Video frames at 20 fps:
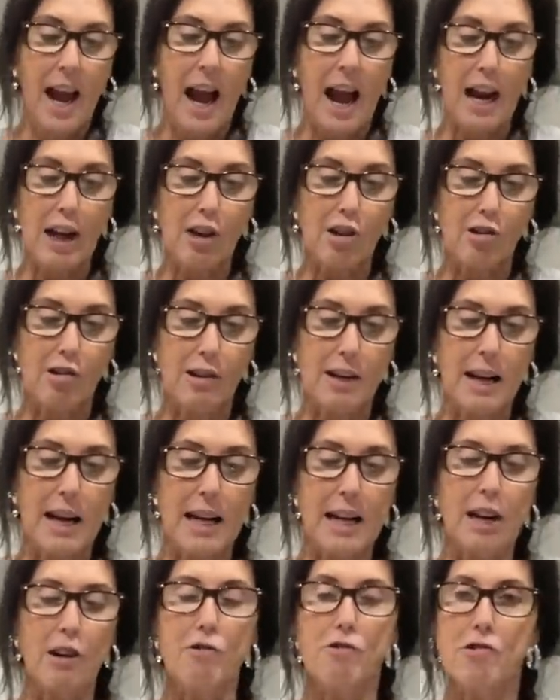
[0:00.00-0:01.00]
and
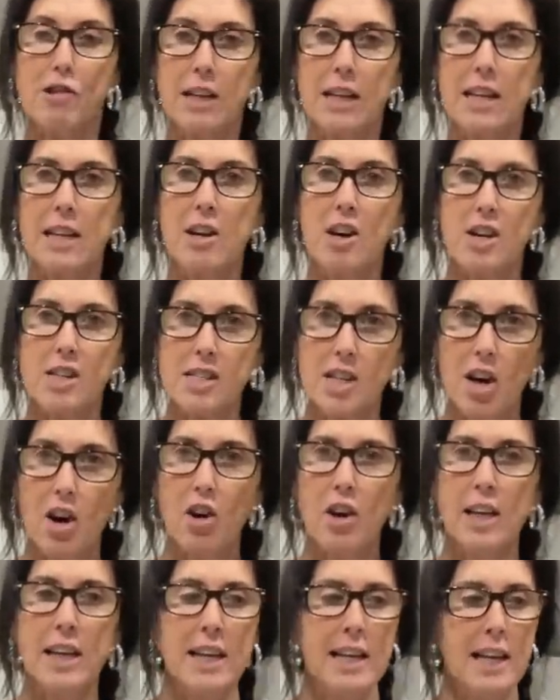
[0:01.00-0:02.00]
create a really nice
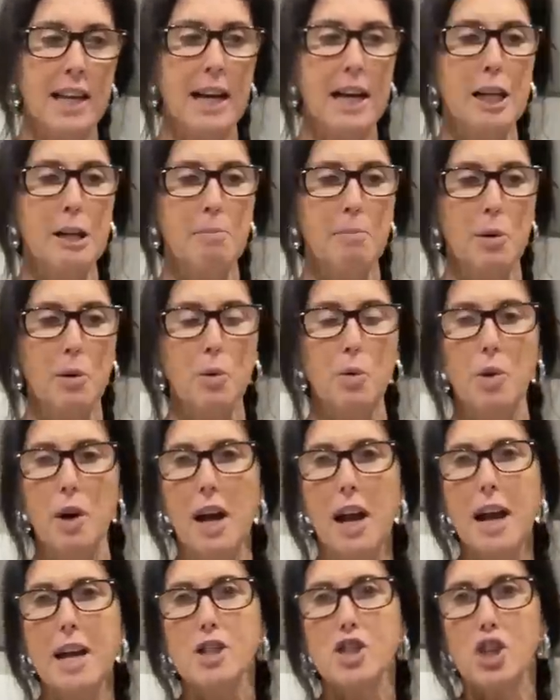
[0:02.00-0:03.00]
high-end label
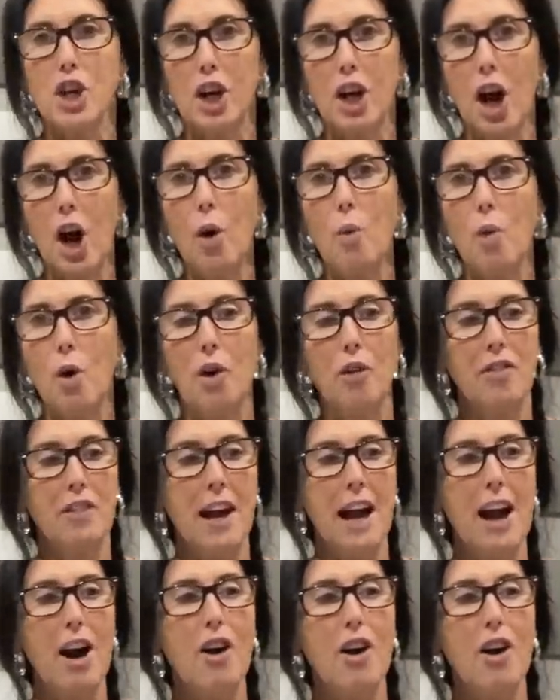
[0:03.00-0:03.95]
to go on that.